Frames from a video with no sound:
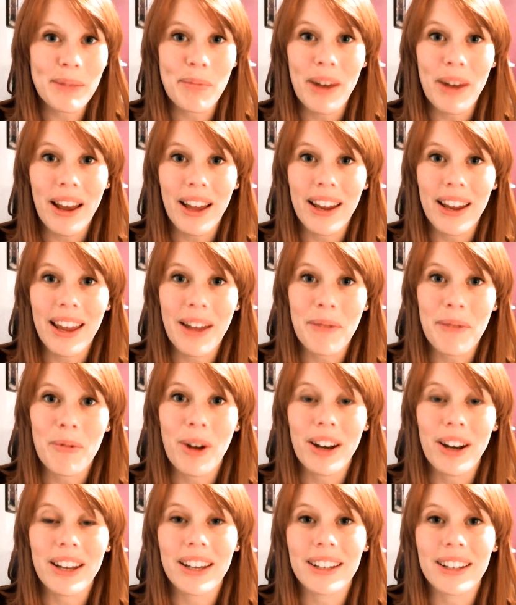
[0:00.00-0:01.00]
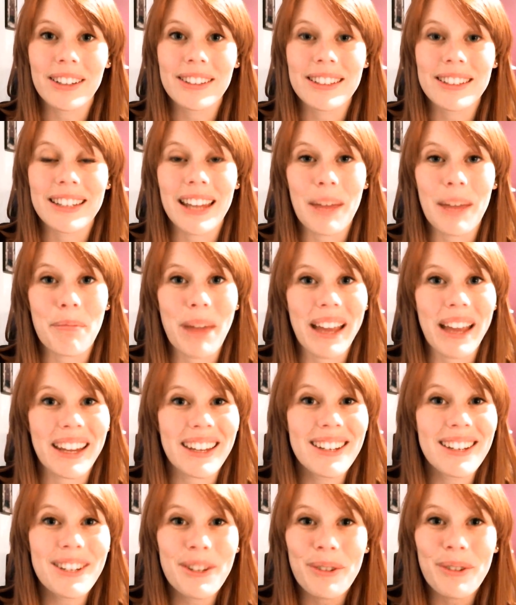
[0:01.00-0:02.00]
but I am wanting to get back
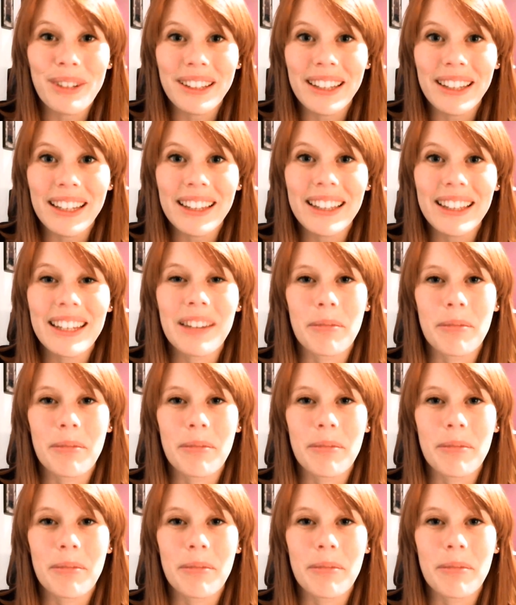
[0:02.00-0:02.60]
into it lately.